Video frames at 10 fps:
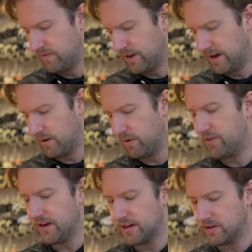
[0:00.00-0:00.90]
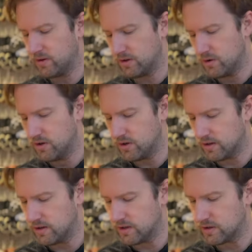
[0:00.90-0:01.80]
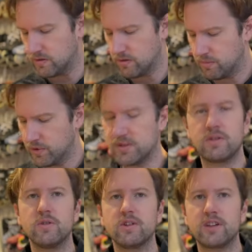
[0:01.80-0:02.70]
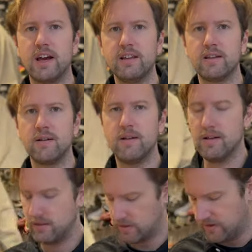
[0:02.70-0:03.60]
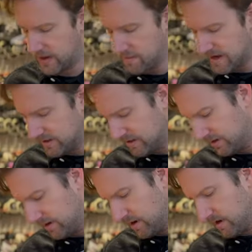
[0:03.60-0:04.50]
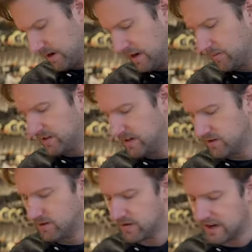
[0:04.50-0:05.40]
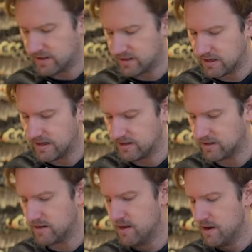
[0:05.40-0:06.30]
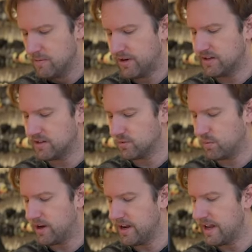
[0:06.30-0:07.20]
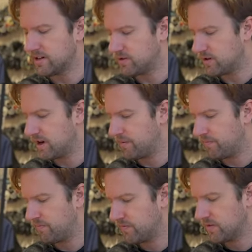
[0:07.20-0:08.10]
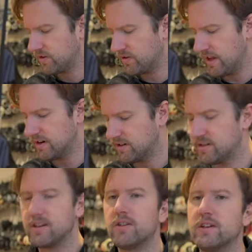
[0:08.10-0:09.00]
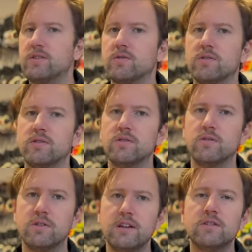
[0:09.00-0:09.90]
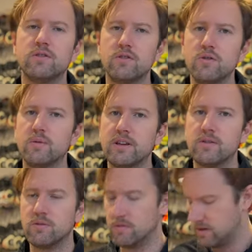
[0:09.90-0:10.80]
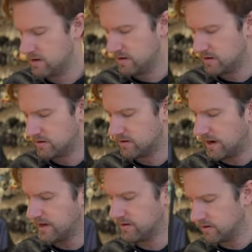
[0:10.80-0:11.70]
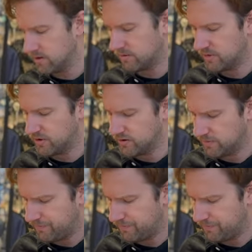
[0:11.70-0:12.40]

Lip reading: One thing that you can do is you can just push it to the side, so that makes it a little bit easier to access the laces. But it's just one extra things still that you need to do when you tighten your boot.